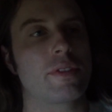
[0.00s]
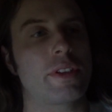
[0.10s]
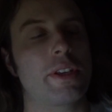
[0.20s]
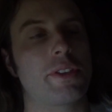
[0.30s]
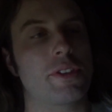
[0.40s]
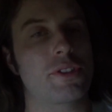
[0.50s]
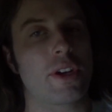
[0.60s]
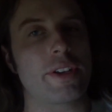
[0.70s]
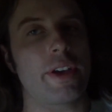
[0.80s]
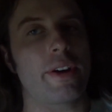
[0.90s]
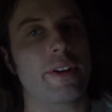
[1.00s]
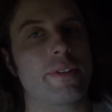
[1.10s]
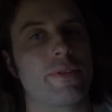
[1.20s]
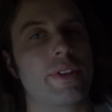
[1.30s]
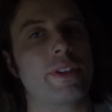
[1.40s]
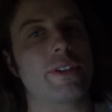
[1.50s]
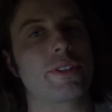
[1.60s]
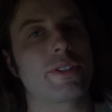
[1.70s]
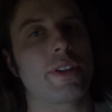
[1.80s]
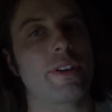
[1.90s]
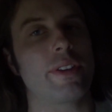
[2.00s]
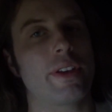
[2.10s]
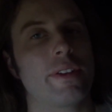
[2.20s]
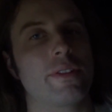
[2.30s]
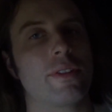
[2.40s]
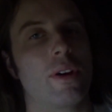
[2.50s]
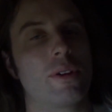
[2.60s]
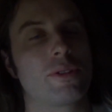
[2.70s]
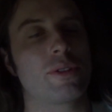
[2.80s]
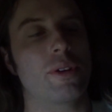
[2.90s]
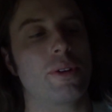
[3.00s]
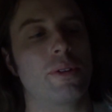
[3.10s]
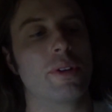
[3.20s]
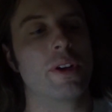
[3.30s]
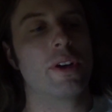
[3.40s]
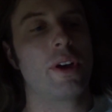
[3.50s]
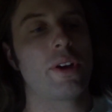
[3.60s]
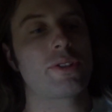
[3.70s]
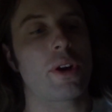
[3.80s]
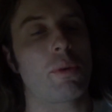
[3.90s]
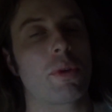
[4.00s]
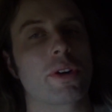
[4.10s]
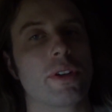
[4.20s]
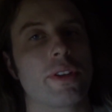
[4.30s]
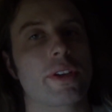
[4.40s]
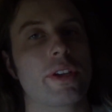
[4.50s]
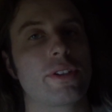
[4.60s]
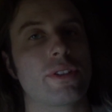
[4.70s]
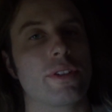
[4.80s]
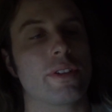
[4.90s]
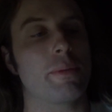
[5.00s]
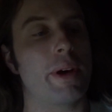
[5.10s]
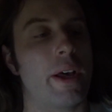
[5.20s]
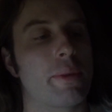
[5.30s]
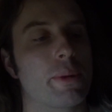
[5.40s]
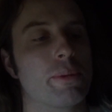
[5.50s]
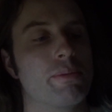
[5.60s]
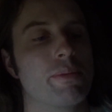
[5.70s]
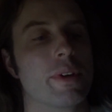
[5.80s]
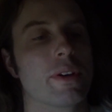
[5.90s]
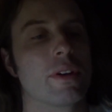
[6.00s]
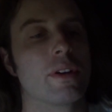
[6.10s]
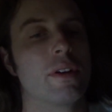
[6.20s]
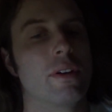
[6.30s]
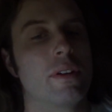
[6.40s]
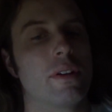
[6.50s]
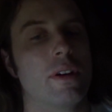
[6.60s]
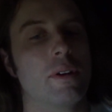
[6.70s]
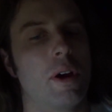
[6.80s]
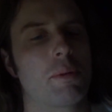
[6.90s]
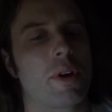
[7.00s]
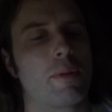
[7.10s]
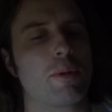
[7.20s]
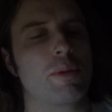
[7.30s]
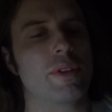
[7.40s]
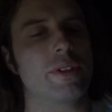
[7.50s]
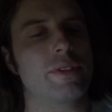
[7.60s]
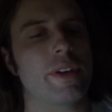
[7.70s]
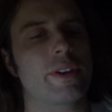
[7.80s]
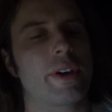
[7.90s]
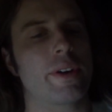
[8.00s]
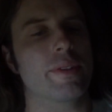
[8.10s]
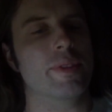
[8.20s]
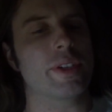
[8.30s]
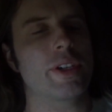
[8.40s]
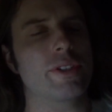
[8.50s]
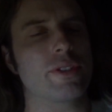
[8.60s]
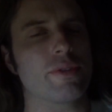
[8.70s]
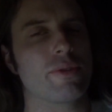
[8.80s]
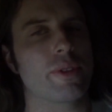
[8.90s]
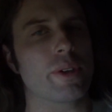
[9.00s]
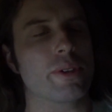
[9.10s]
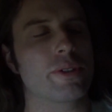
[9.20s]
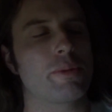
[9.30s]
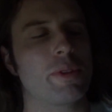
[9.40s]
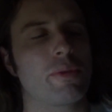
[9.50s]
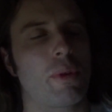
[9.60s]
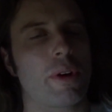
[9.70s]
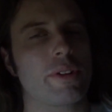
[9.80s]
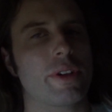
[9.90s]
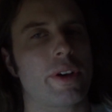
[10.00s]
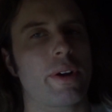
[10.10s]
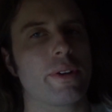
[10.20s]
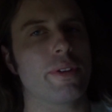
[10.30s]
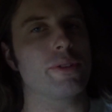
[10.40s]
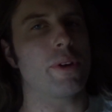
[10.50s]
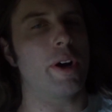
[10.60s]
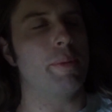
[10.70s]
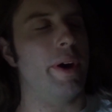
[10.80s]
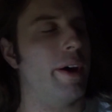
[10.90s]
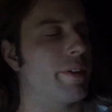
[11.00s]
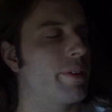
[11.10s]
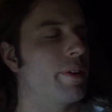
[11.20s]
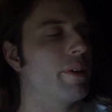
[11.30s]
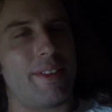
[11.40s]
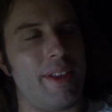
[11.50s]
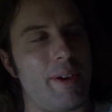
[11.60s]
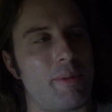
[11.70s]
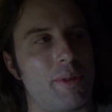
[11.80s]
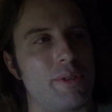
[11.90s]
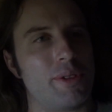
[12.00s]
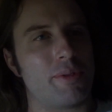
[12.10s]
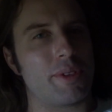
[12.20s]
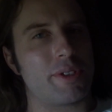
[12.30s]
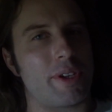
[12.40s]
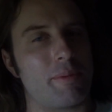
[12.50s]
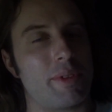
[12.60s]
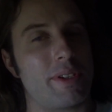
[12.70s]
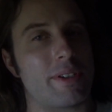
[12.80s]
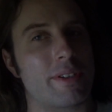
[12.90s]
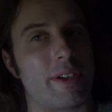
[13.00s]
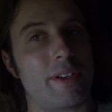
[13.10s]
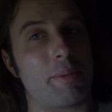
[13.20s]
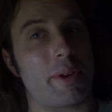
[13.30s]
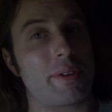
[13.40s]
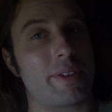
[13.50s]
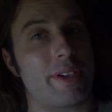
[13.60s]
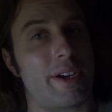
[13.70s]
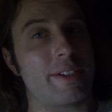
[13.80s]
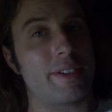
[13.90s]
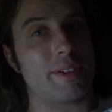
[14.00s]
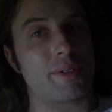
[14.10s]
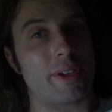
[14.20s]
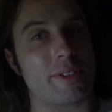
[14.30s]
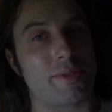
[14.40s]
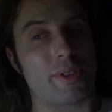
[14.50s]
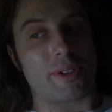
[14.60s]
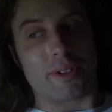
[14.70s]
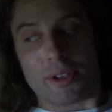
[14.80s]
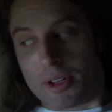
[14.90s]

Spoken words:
get the study area finished and then also start working on the kitchen and the bathroom. I'll probably take care of the kitchen first before I take care of the dry bath. That will do for the time being, and apparently I need to transfer